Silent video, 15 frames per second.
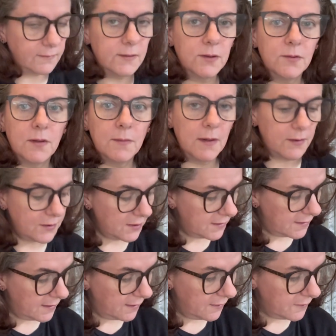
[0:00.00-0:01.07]
talk amongst
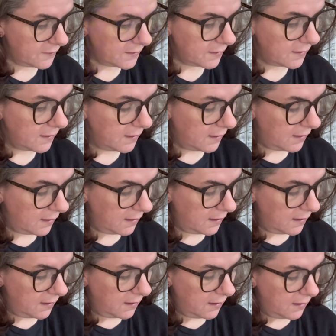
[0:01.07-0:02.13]
yourselves.
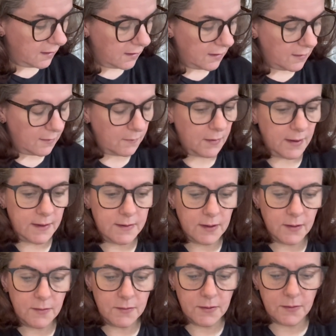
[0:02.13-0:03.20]
My
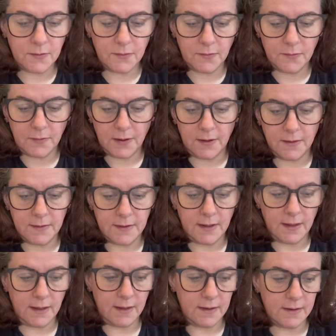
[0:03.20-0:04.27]
toadstool
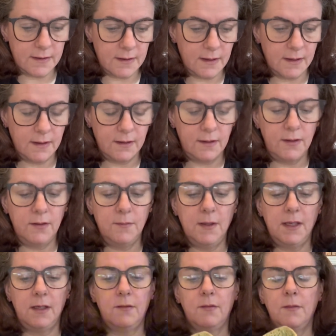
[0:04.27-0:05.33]
vases, new
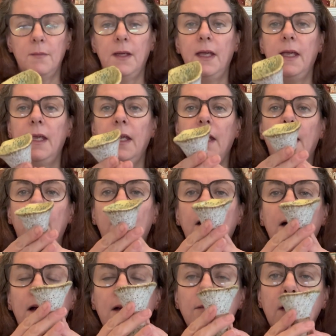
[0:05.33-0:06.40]
make for me.
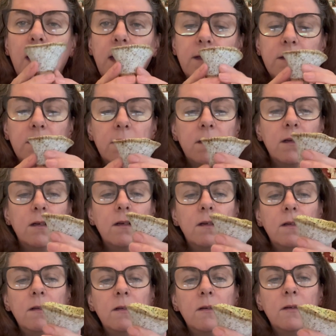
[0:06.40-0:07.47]
I've had a
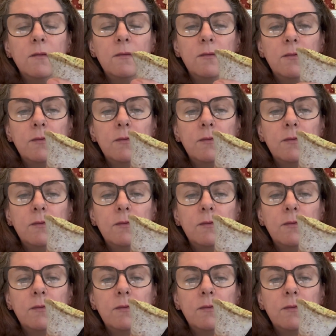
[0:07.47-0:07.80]
lot of